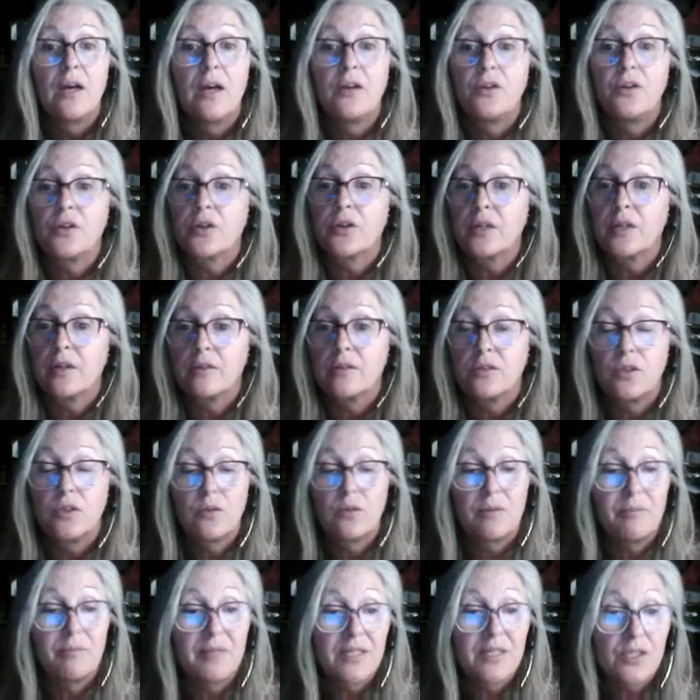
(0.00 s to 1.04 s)
You're going to do
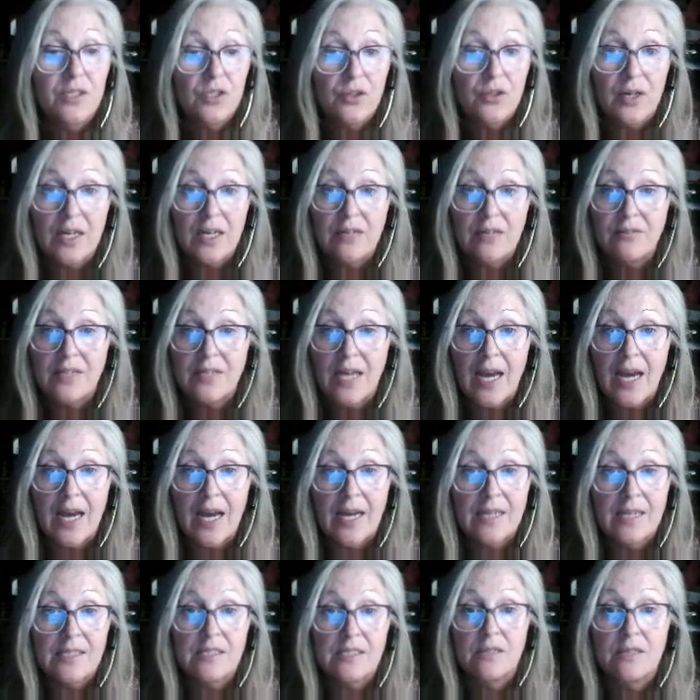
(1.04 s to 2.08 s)
administrative
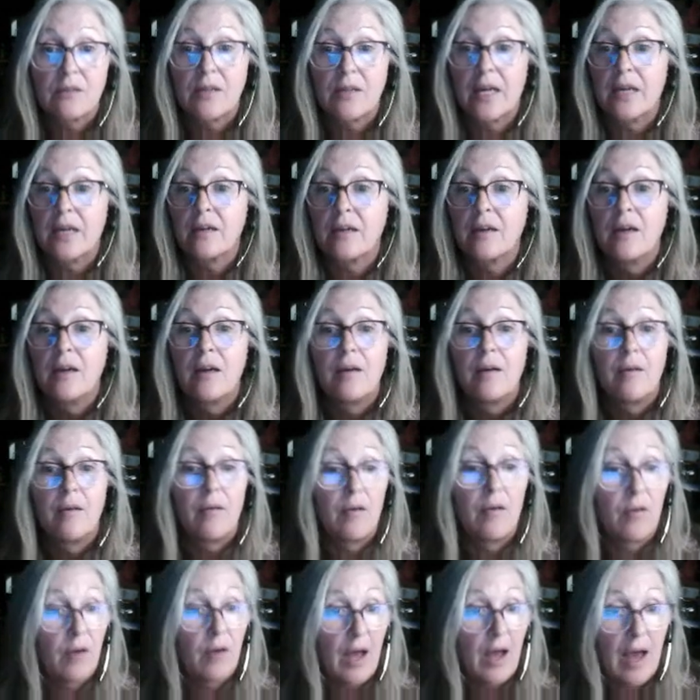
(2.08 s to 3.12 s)
tasks like
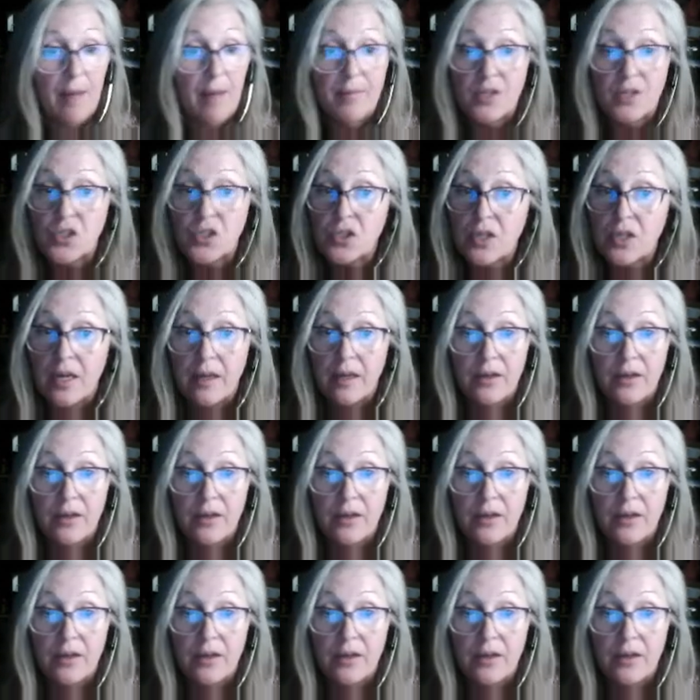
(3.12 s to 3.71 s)
how much,